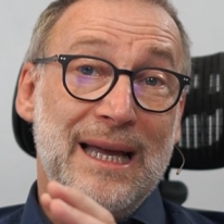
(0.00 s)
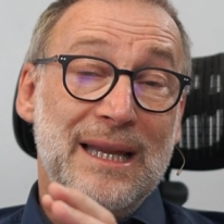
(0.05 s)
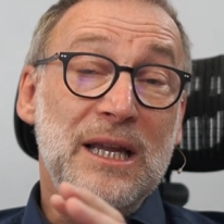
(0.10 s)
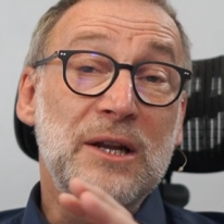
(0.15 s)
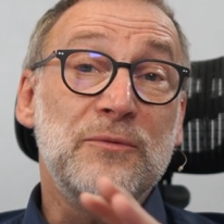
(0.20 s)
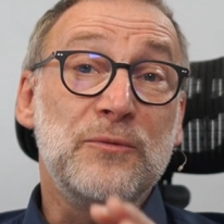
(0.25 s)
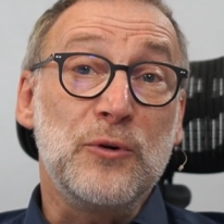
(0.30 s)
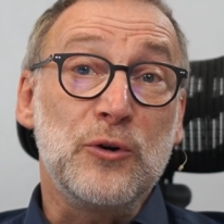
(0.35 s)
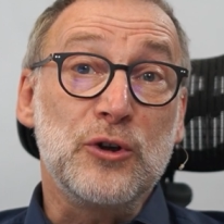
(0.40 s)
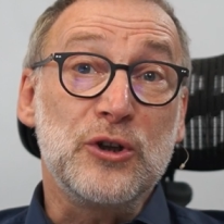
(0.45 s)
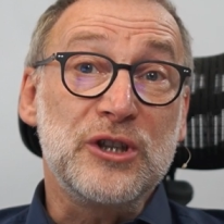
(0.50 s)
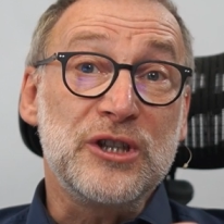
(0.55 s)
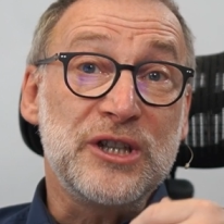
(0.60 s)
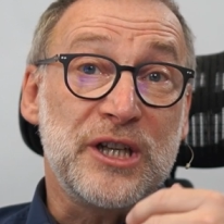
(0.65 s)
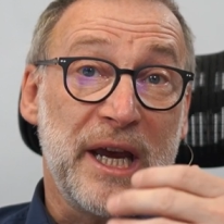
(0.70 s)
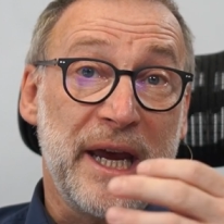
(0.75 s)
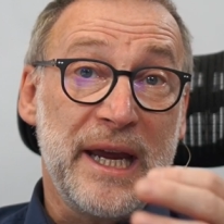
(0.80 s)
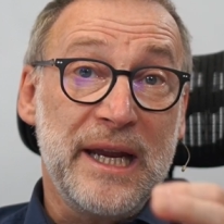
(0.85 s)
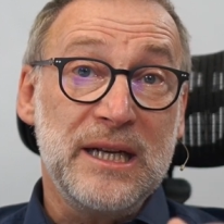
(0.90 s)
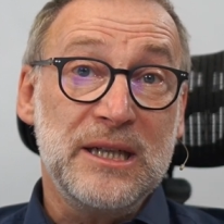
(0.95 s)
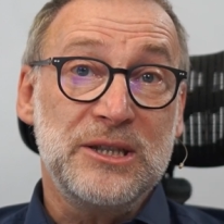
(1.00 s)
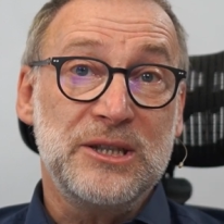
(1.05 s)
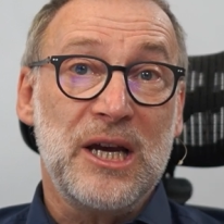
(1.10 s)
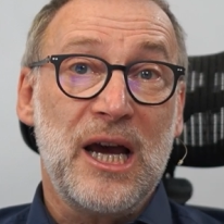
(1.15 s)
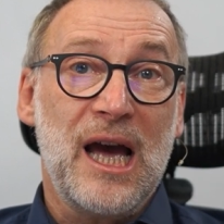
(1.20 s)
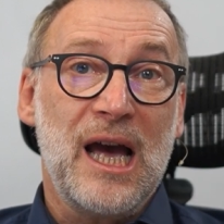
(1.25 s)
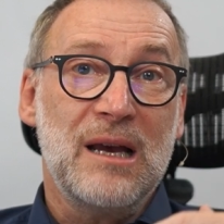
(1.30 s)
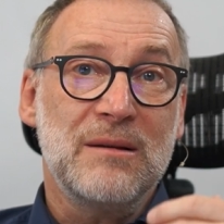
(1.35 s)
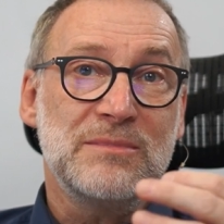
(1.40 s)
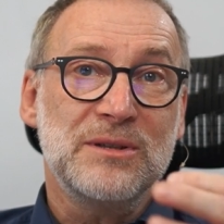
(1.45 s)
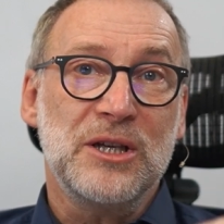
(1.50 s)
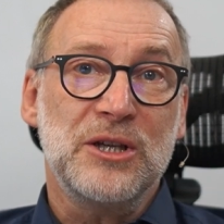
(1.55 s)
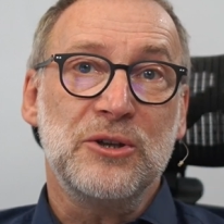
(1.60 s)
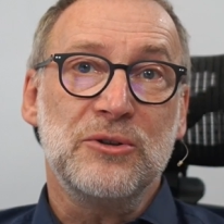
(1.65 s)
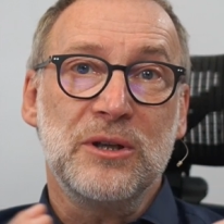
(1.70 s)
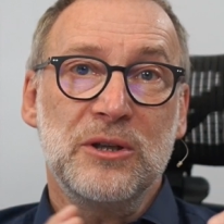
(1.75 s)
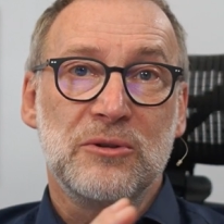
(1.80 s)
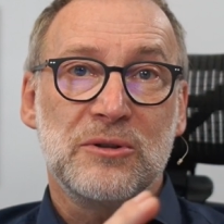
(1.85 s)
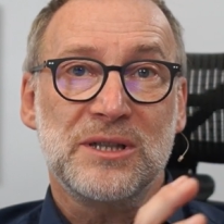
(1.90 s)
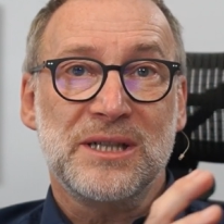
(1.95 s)
and then for 10 times
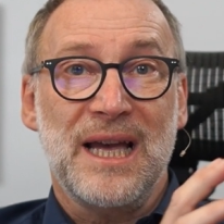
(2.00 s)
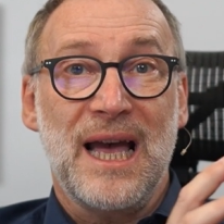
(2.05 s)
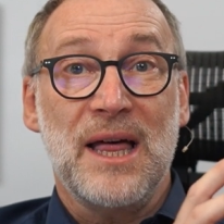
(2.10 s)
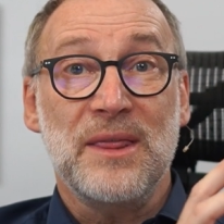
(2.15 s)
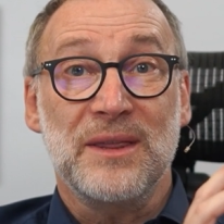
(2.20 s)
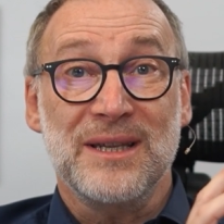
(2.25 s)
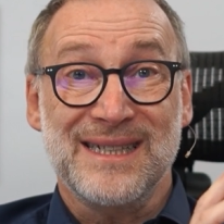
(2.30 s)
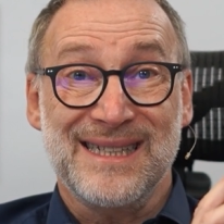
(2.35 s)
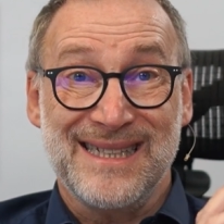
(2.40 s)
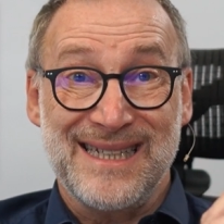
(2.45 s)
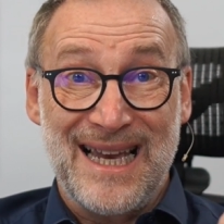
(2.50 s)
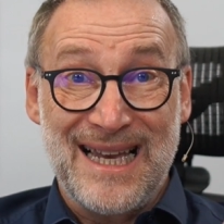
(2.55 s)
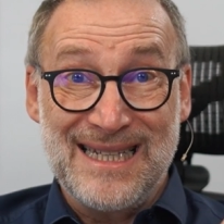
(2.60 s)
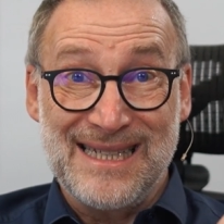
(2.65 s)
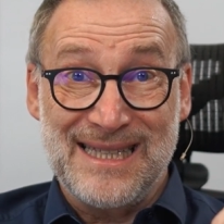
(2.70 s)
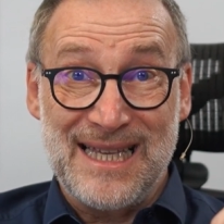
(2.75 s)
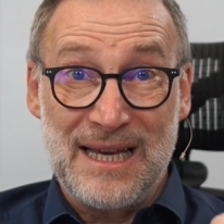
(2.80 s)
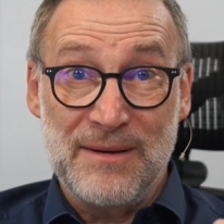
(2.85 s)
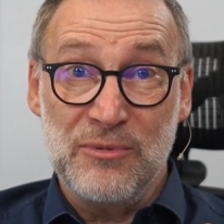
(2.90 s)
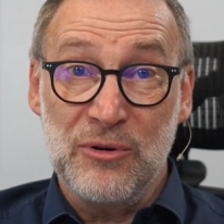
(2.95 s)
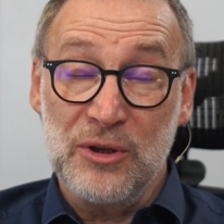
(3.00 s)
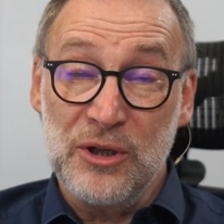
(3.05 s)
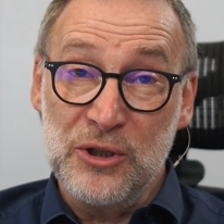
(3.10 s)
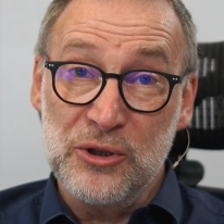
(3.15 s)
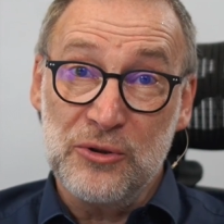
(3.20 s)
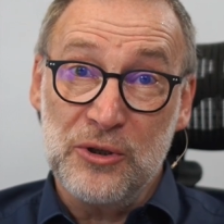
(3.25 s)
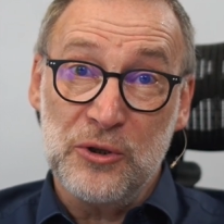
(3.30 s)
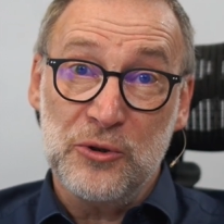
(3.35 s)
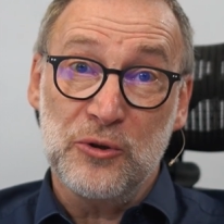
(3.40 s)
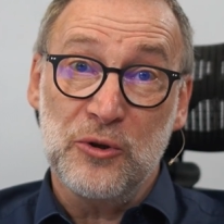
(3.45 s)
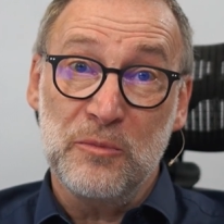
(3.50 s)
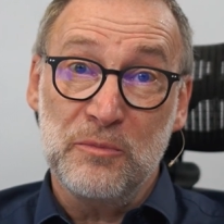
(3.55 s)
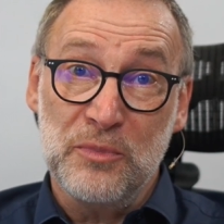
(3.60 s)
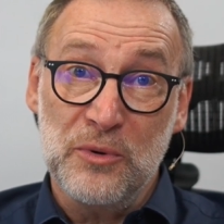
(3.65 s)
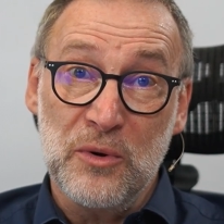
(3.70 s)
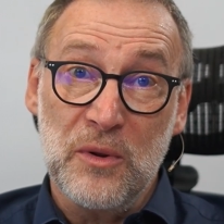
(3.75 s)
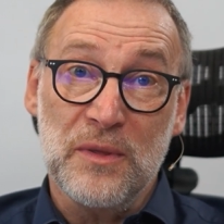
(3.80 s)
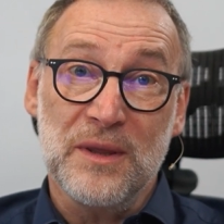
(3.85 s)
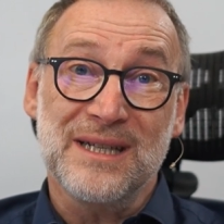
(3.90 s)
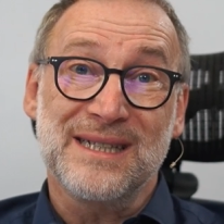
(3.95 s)
you need to scan the sales table in order to
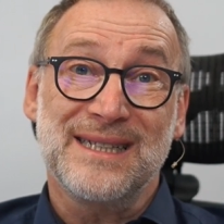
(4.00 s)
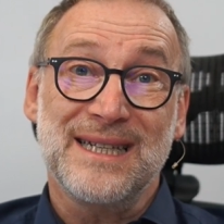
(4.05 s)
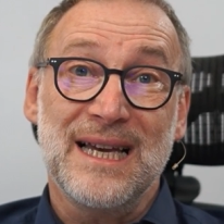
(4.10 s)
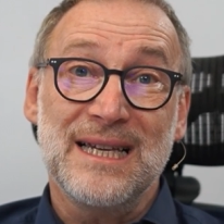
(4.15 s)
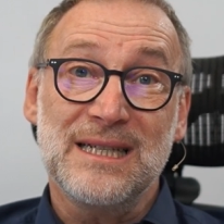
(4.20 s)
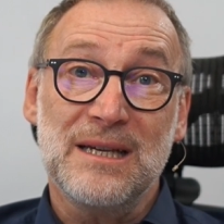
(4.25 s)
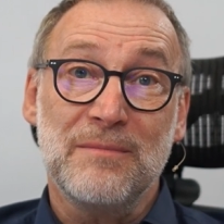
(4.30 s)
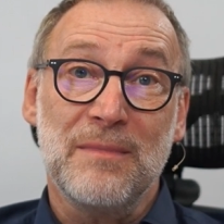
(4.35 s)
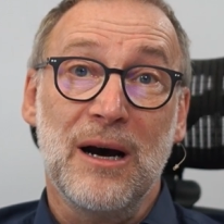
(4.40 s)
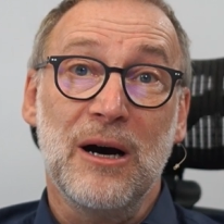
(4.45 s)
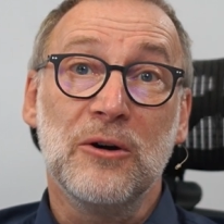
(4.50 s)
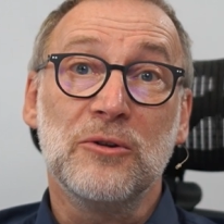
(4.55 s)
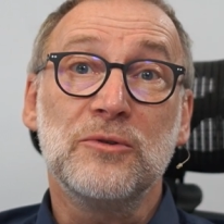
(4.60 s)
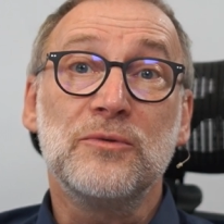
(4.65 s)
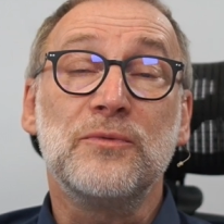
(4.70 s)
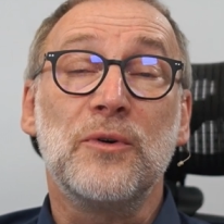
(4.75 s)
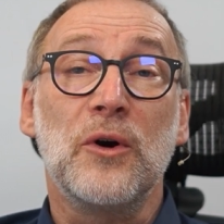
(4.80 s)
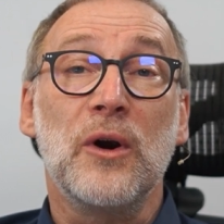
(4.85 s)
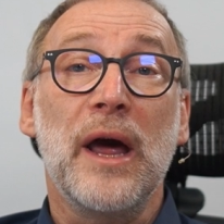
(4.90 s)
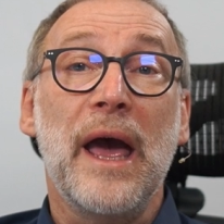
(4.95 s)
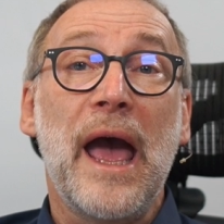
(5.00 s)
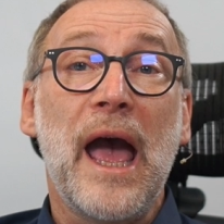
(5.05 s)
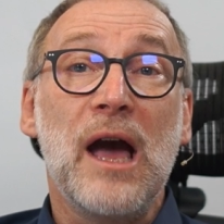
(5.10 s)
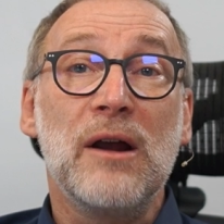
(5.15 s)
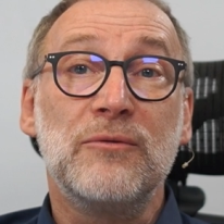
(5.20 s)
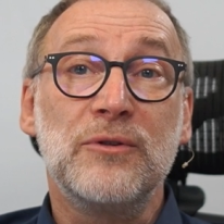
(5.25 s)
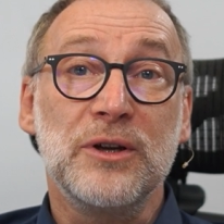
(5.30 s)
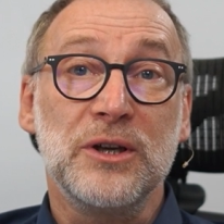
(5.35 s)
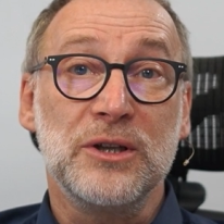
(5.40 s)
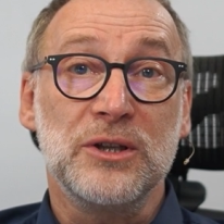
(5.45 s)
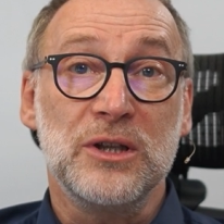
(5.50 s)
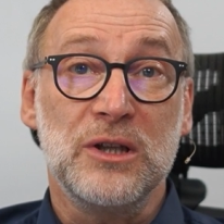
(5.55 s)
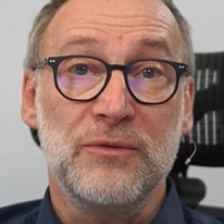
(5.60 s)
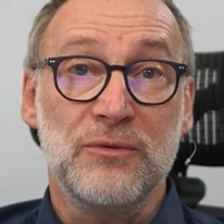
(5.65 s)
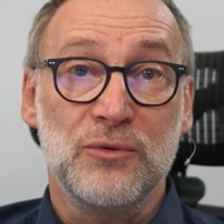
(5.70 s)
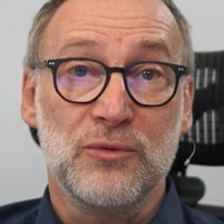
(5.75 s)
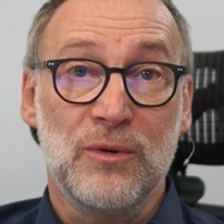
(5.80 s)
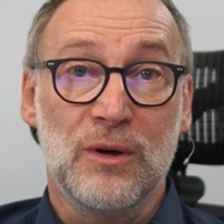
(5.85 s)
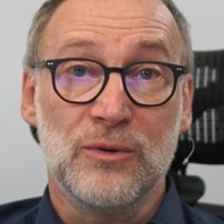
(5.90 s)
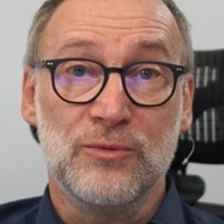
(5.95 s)
compute the sales amount for every
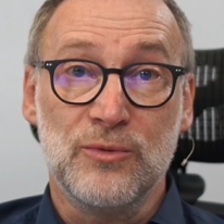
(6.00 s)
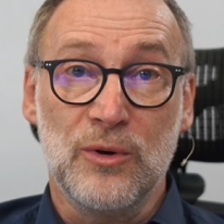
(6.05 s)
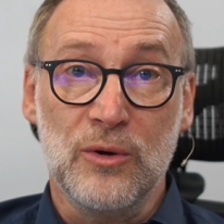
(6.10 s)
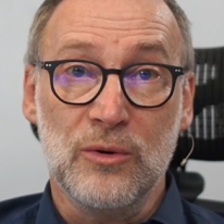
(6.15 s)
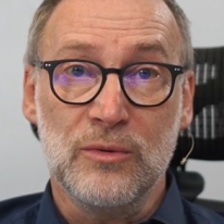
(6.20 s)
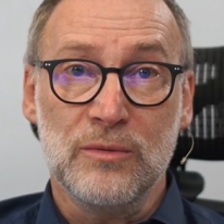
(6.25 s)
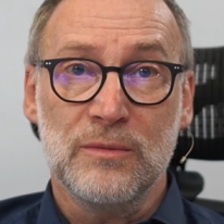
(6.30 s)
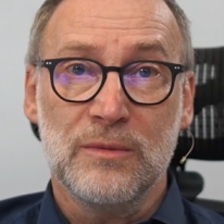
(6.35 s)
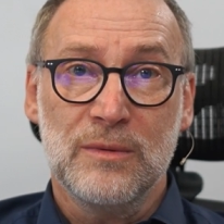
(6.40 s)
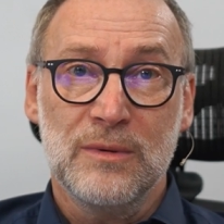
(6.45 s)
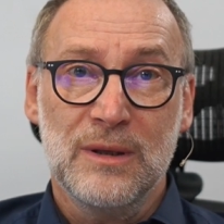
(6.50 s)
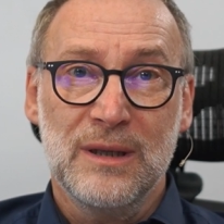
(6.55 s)
individual row.